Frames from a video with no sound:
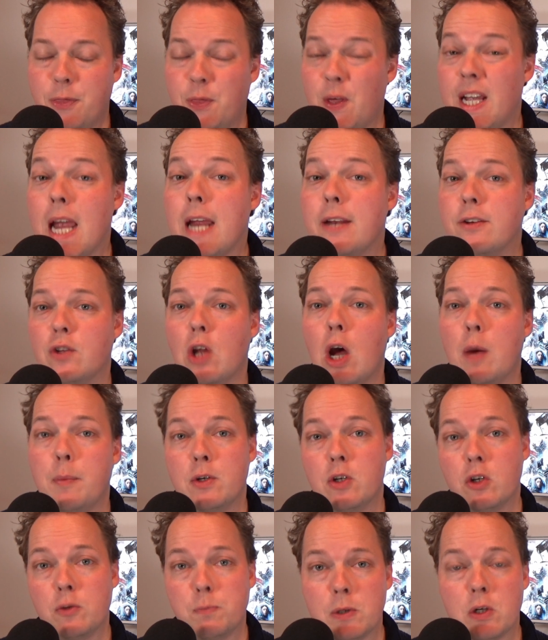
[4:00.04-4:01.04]
thing ain't stopping
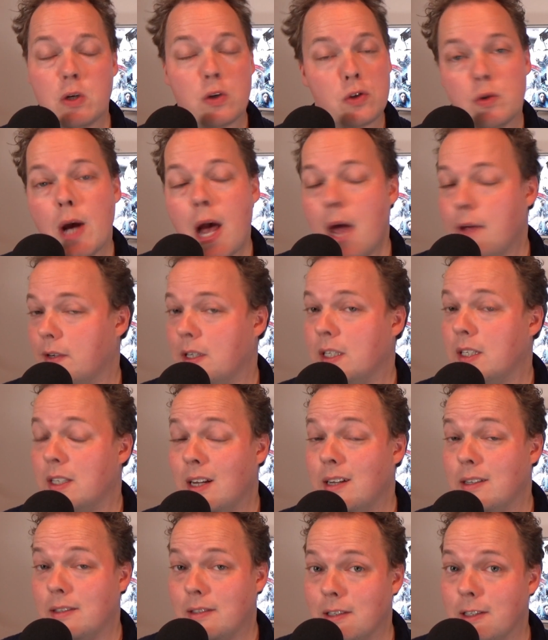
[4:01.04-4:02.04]
just because you're asking it
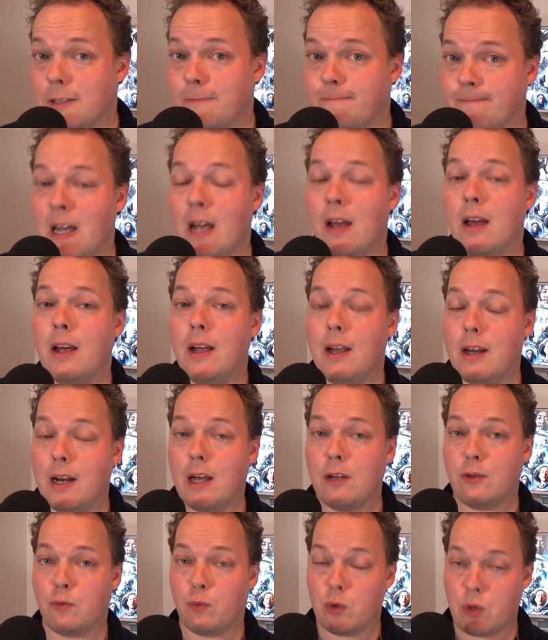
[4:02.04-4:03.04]
nicely. It
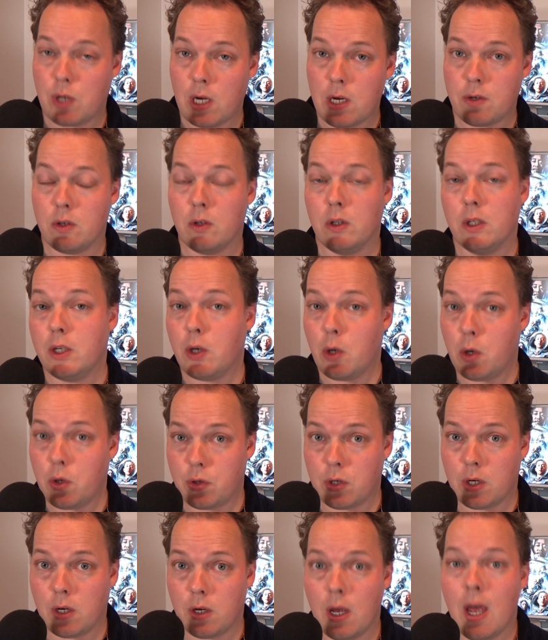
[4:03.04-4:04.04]
has rotational
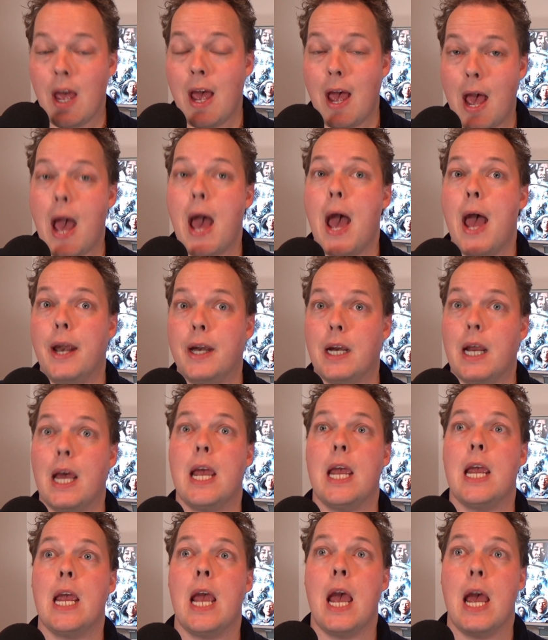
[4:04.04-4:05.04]
inertia, and
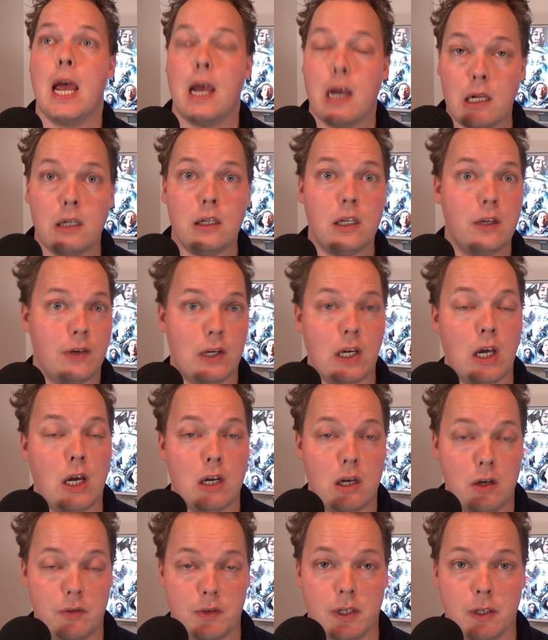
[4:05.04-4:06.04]
a hell of a lot
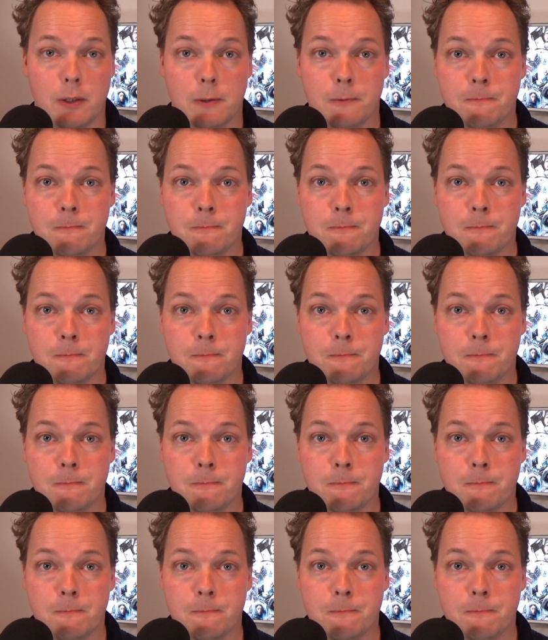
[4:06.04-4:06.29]
of it.